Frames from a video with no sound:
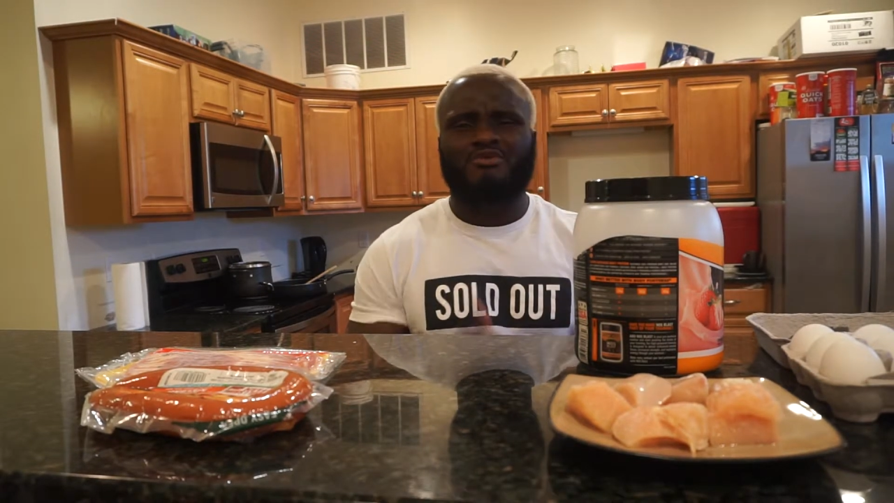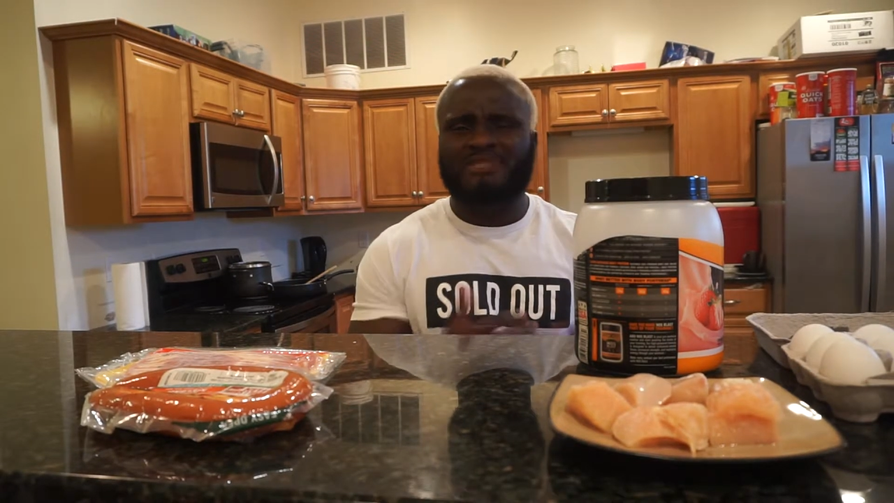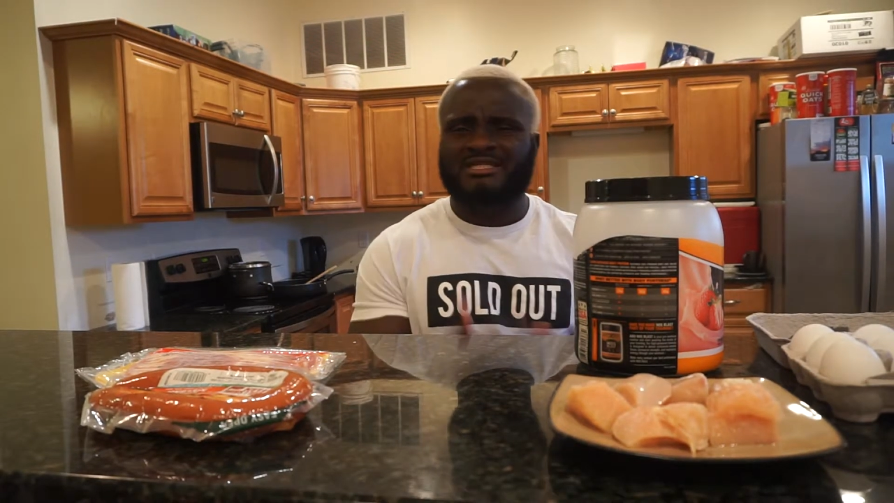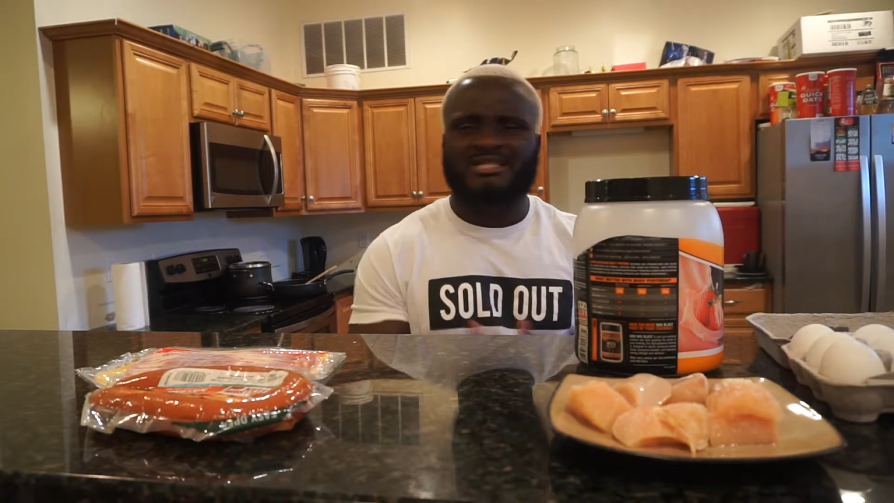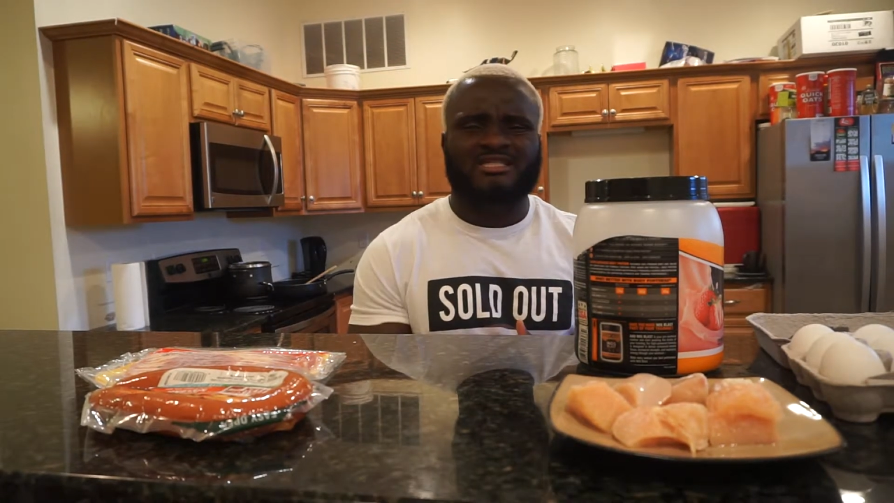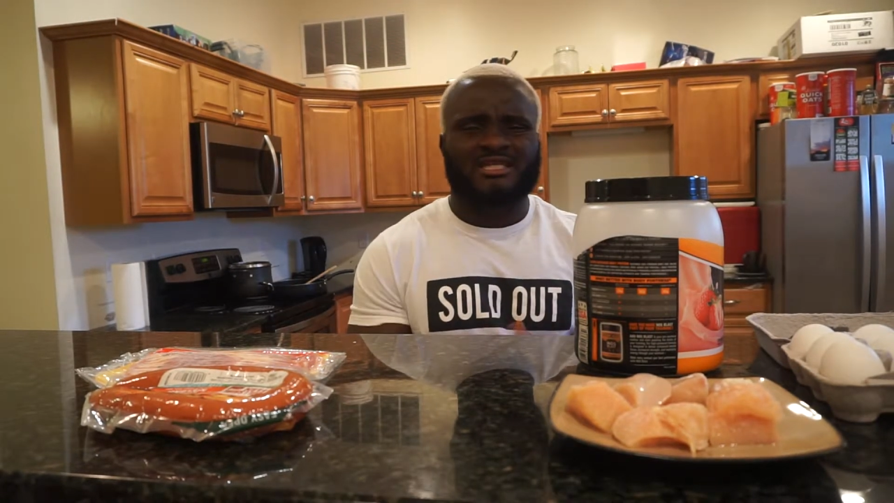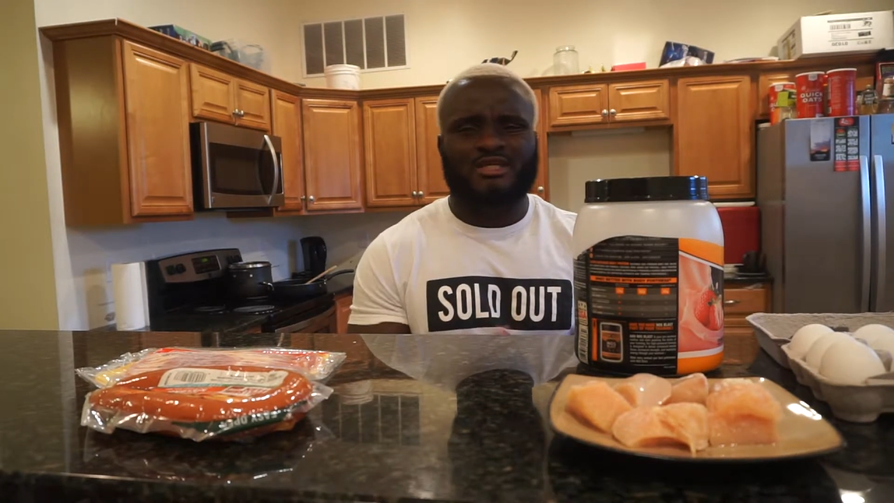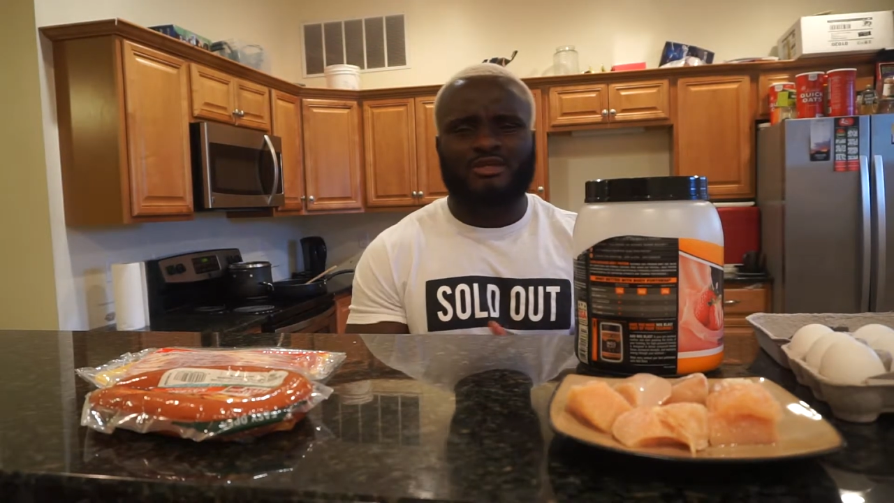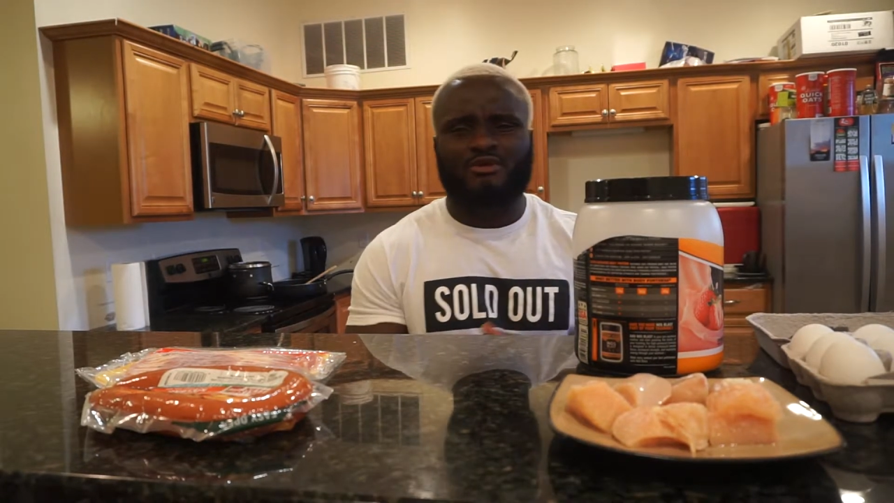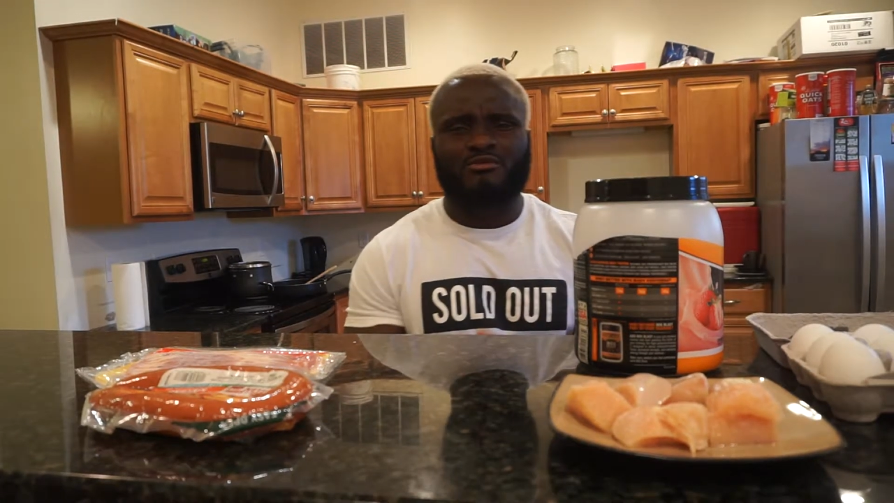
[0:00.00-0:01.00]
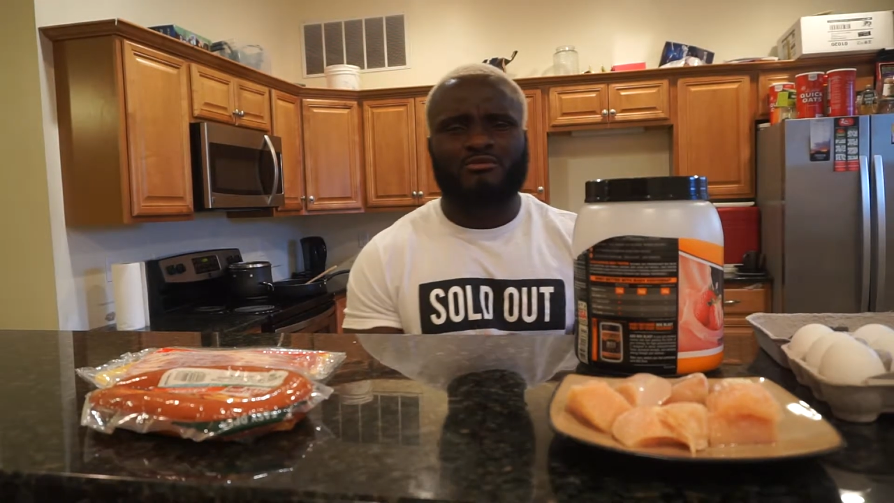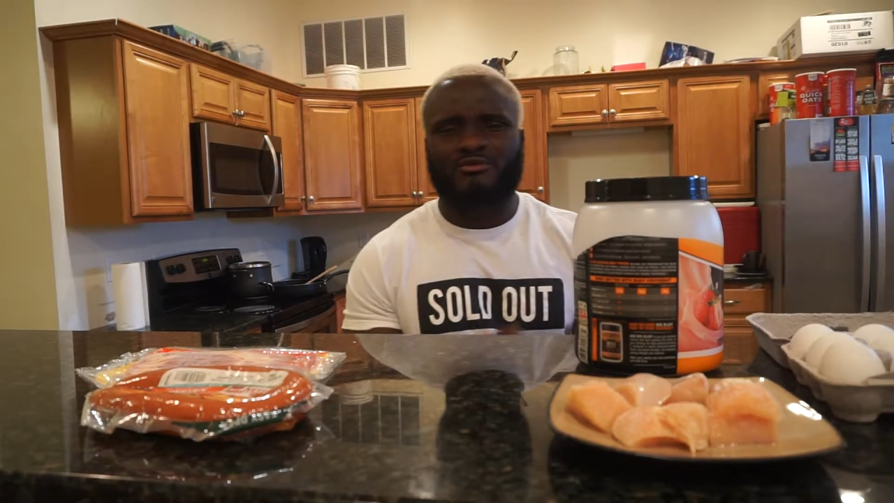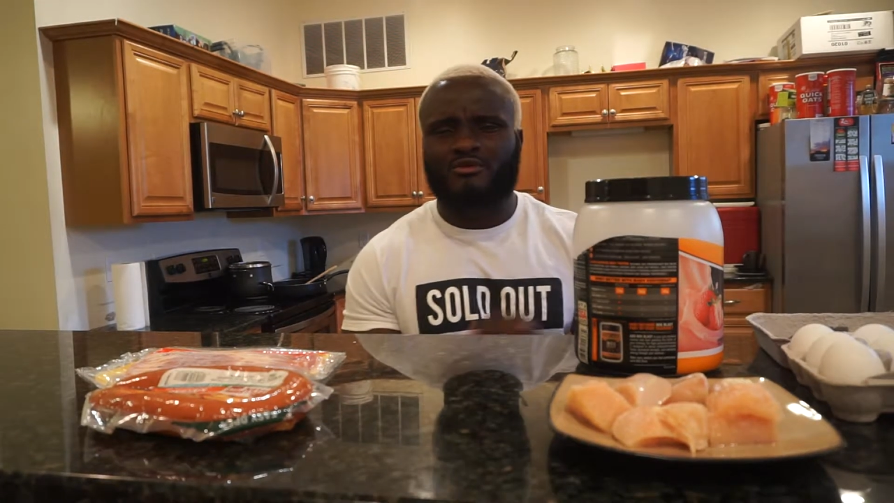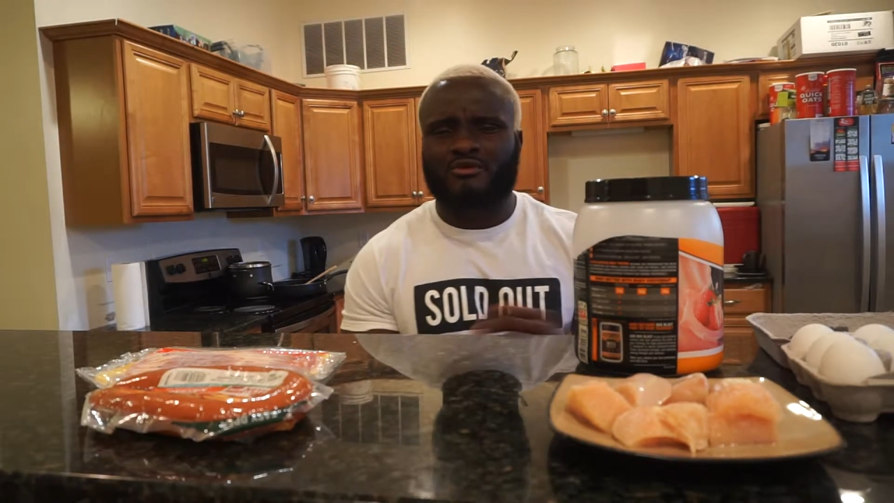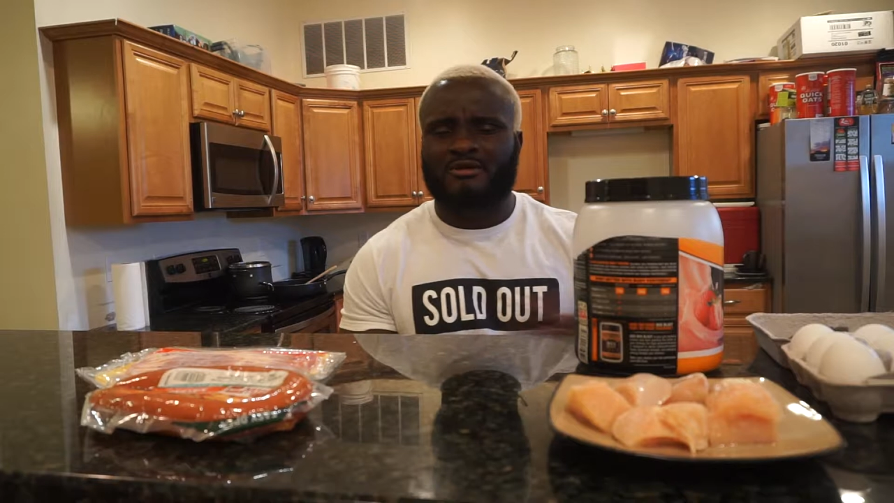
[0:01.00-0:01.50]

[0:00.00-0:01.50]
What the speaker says: research and look